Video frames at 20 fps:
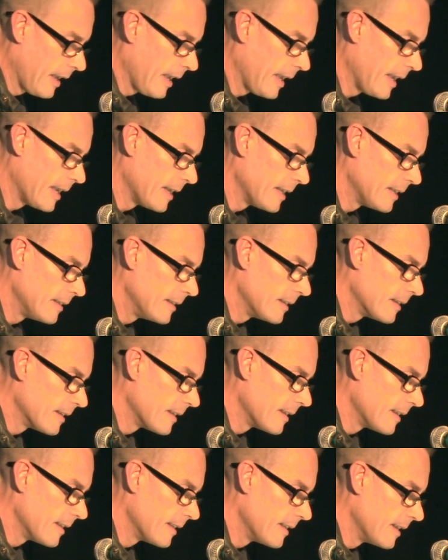and
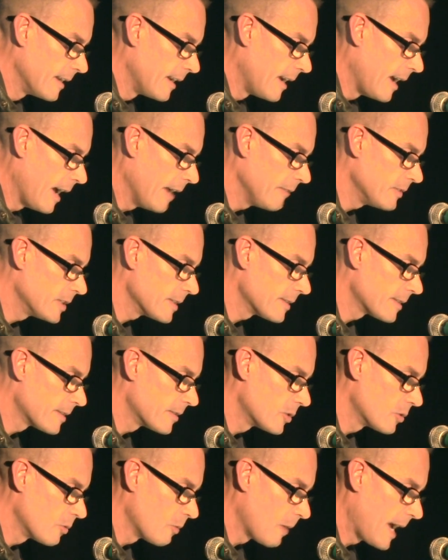I've
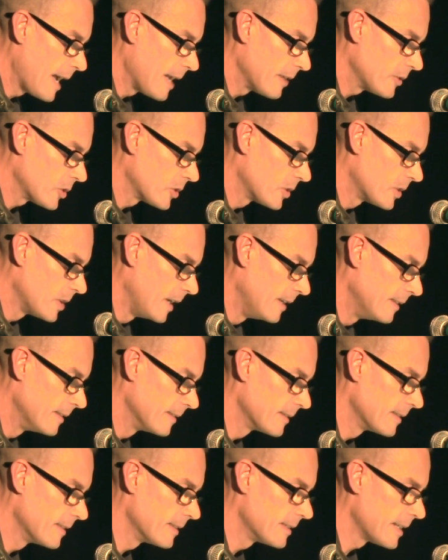just scratched
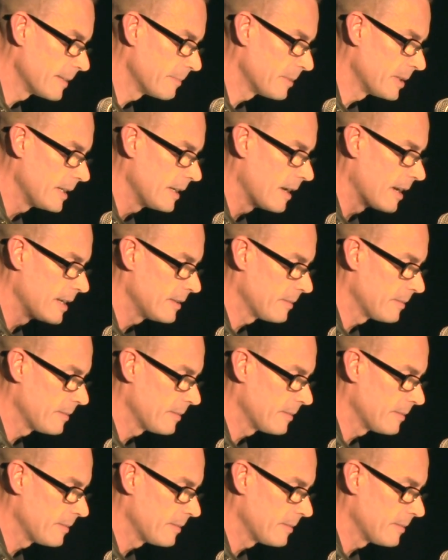the tip of the